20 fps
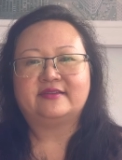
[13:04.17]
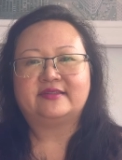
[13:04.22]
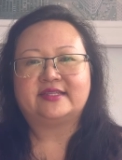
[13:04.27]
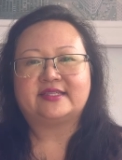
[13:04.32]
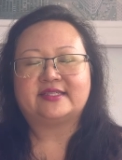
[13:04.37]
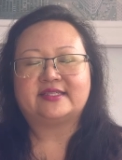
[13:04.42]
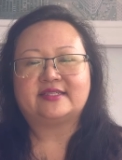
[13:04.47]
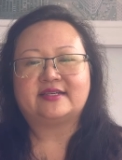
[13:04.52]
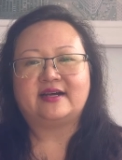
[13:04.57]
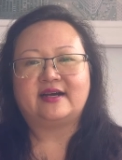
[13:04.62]

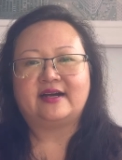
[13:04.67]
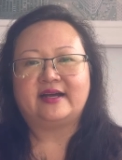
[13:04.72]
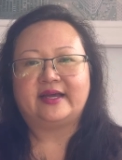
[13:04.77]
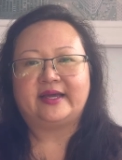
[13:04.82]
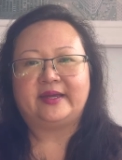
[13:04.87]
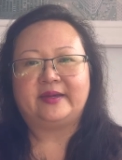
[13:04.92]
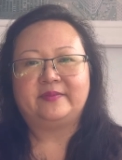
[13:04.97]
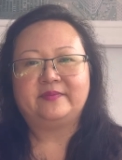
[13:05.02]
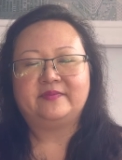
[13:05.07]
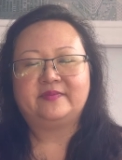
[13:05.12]
this
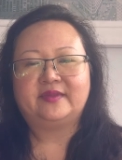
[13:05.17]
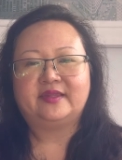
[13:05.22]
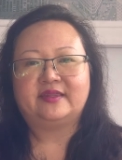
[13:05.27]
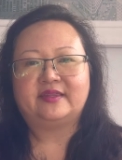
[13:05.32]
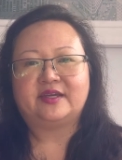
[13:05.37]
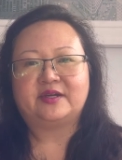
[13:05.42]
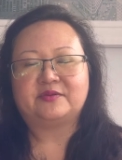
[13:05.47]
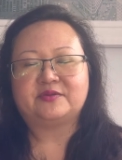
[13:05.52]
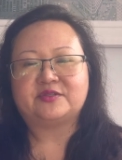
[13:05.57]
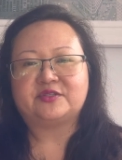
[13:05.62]
time
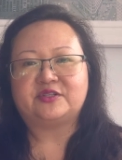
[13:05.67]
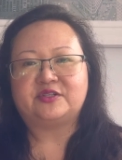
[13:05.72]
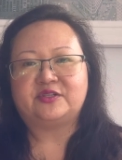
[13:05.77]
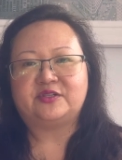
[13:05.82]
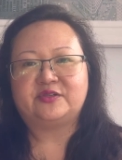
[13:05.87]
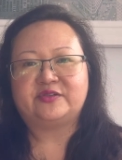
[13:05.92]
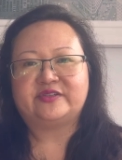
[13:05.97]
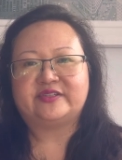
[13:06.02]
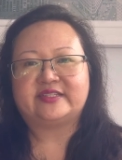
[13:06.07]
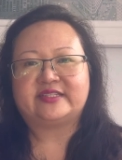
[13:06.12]
there was
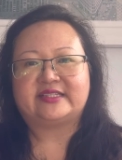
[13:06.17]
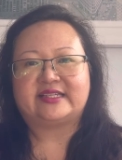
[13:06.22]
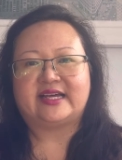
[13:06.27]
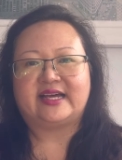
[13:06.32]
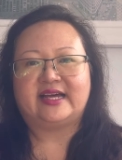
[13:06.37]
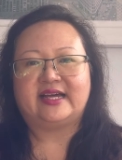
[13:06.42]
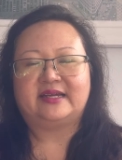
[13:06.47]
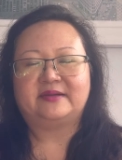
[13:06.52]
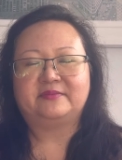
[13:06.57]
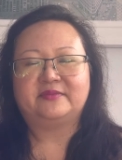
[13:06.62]
news
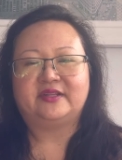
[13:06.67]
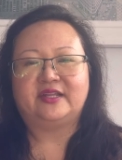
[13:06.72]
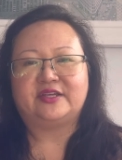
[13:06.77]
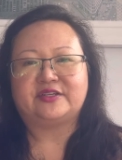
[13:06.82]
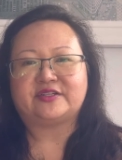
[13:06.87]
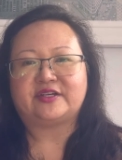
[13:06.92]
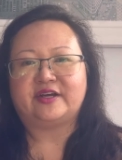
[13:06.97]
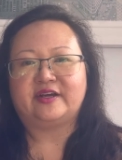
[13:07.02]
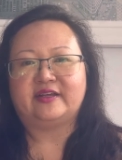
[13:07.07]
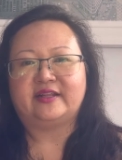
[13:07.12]
that
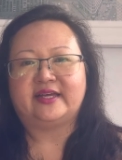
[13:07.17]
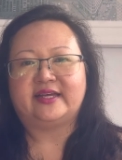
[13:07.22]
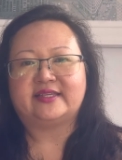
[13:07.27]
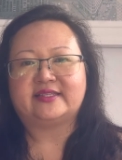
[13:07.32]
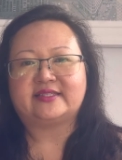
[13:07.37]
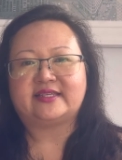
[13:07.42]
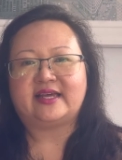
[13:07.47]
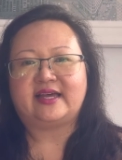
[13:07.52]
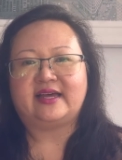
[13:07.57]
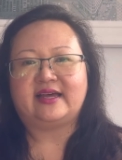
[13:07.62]
Malaysia
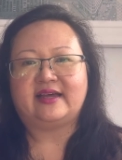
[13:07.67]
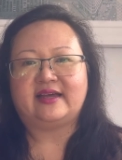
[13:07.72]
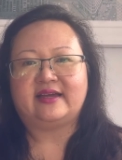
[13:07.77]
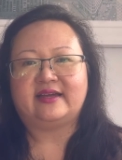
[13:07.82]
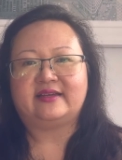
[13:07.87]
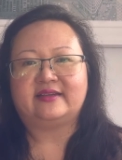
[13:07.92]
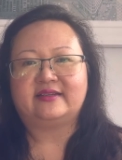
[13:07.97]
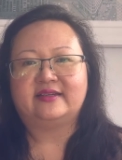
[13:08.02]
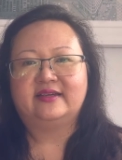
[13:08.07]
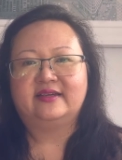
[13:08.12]
Airlines
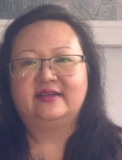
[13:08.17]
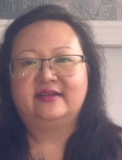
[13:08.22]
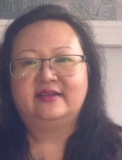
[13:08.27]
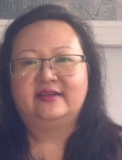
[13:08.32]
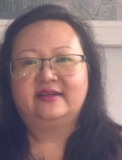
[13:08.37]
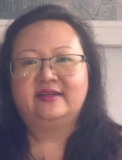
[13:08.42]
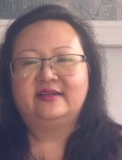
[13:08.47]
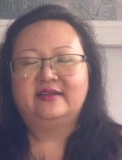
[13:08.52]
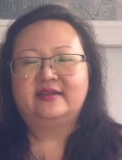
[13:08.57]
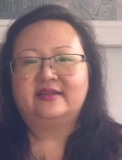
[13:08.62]
had
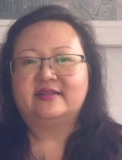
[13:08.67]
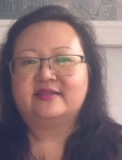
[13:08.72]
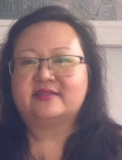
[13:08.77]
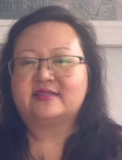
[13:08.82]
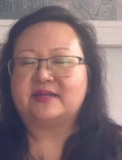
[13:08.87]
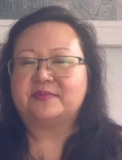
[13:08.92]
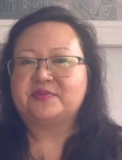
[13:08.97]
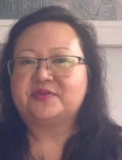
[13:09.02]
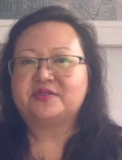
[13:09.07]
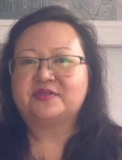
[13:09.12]

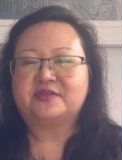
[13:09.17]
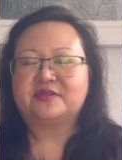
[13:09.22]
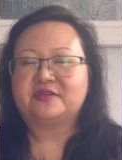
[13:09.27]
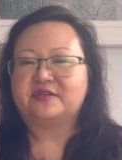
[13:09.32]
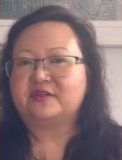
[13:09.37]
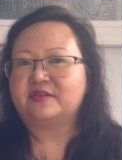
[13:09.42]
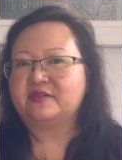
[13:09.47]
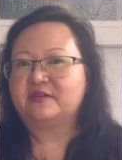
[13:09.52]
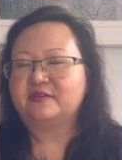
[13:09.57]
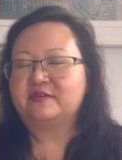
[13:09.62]
some sort
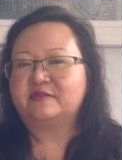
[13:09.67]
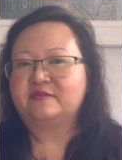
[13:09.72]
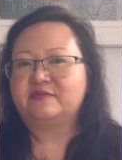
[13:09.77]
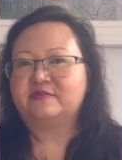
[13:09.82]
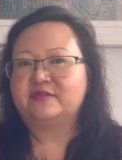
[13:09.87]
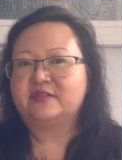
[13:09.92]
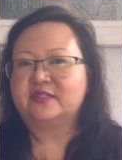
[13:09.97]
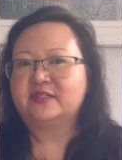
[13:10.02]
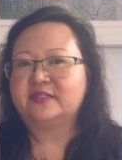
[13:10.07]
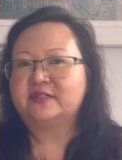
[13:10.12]
of
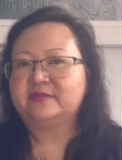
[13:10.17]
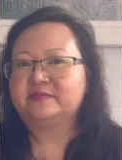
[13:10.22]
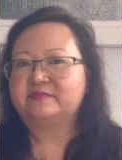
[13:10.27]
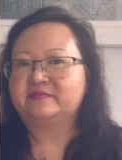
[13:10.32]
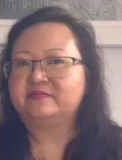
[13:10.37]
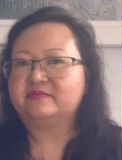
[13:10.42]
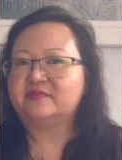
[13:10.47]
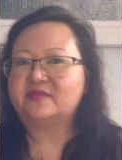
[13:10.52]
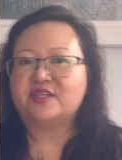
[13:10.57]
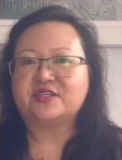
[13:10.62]

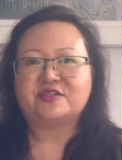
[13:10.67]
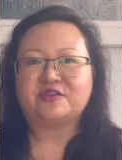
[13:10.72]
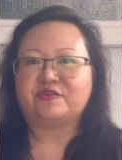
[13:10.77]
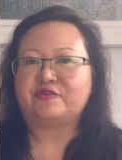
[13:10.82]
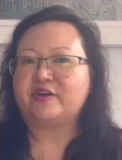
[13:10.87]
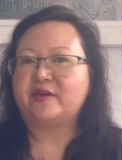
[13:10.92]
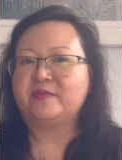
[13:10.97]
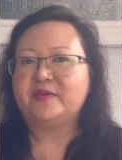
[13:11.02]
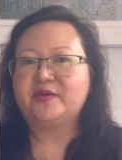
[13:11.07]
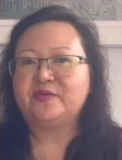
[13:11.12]

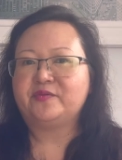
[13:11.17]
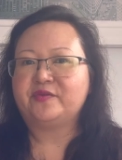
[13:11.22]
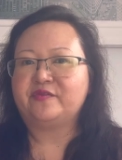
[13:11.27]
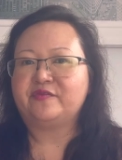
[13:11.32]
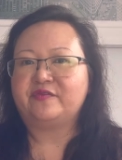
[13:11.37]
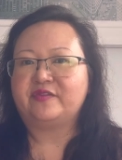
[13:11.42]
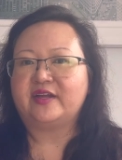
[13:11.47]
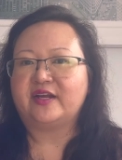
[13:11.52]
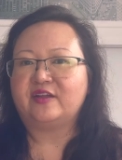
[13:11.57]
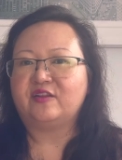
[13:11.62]
disagreement
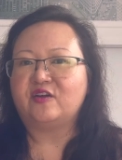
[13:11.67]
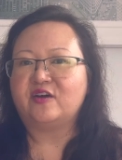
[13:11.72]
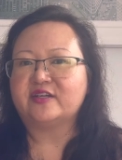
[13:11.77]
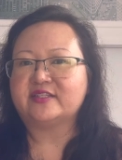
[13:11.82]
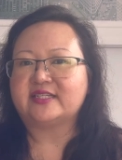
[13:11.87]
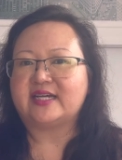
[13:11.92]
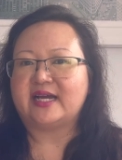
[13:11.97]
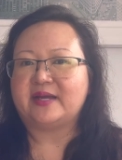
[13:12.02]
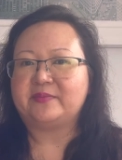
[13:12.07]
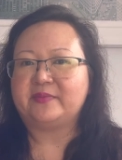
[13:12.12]
with their
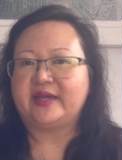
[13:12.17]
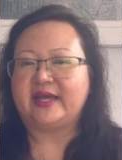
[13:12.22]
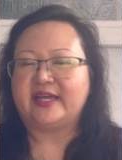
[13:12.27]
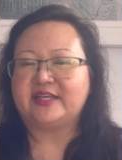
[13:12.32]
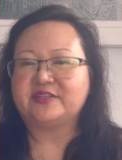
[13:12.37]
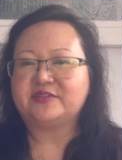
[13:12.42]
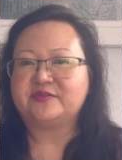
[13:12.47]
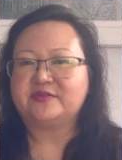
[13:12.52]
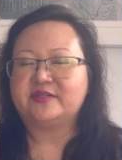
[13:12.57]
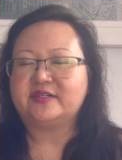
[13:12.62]
longtime
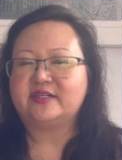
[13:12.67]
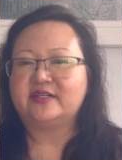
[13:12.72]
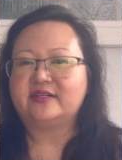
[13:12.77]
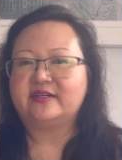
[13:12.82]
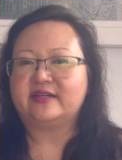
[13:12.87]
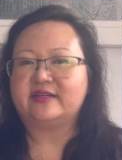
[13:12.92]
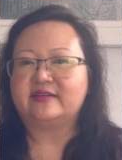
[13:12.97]
caterer,